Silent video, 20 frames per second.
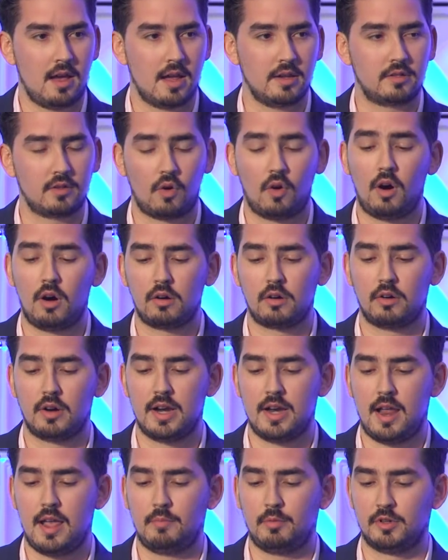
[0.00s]
And so
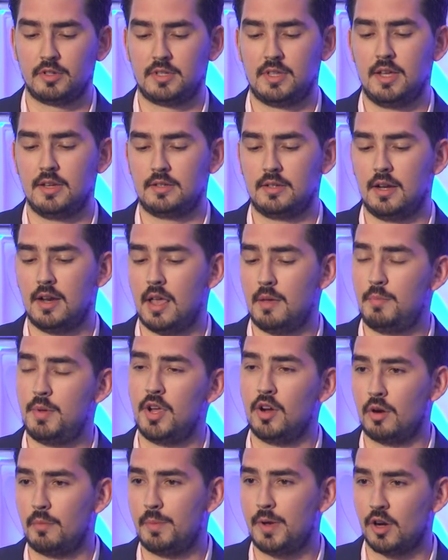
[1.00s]
Augur enables this in a
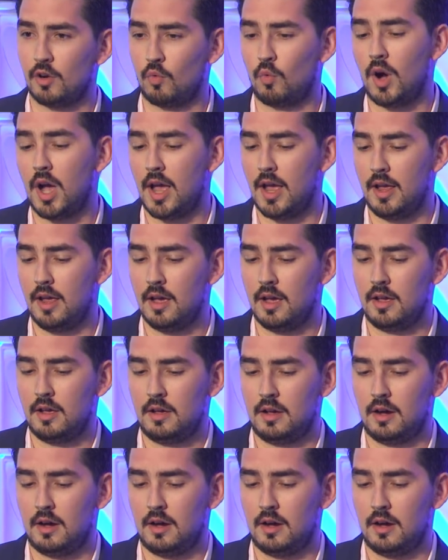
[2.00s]
peer-to-peer way.